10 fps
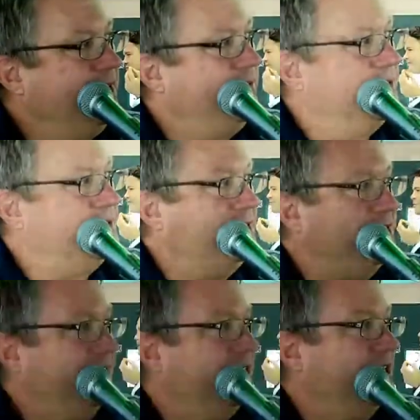Maybe we can give those
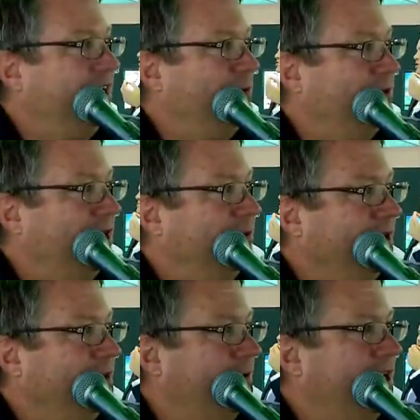engineers that what they
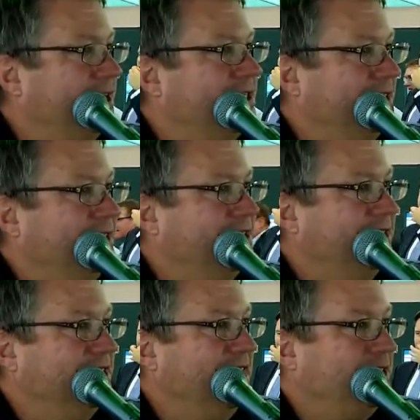really want
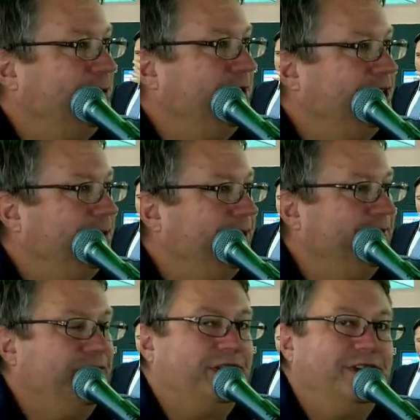is that
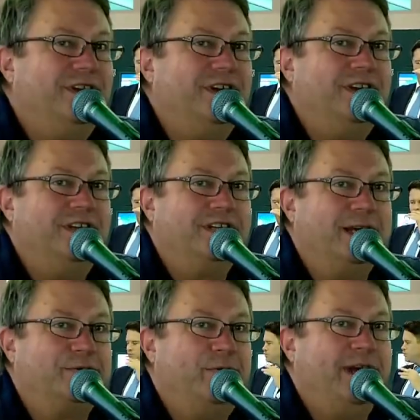20 foot
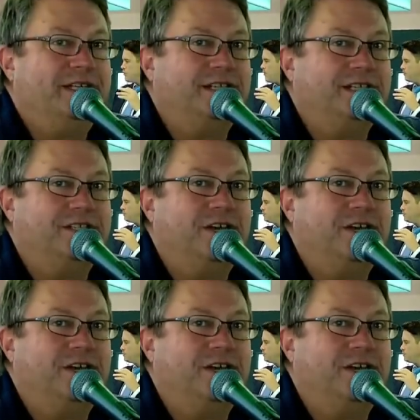type spacing.